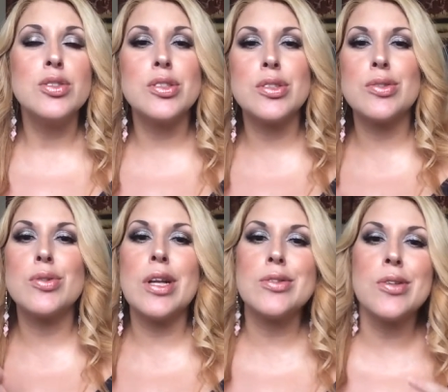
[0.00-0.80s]
just
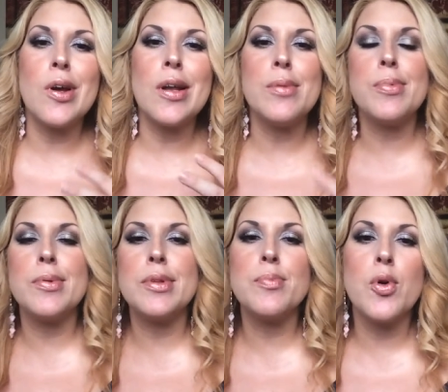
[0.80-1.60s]
to let you know a little
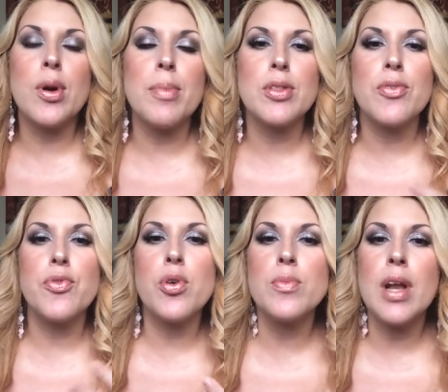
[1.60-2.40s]
bit more about the
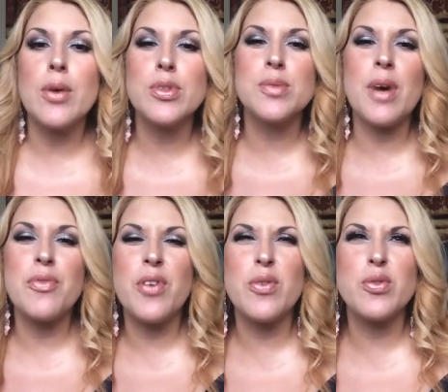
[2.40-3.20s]
formula, which are my
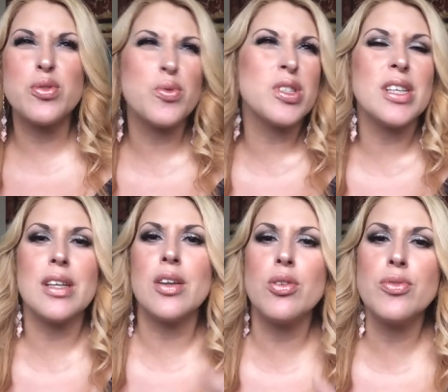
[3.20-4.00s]
favorites, which are
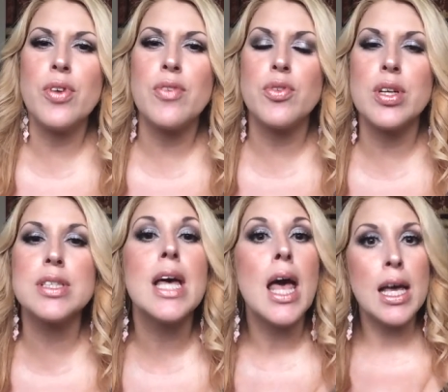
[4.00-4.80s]
not
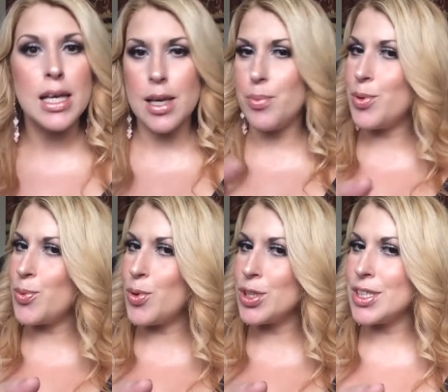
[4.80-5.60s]
favorites, keep on
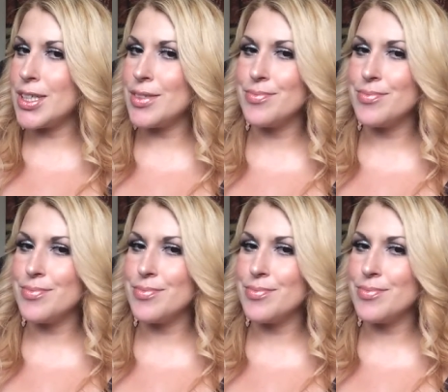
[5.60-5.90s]
watching.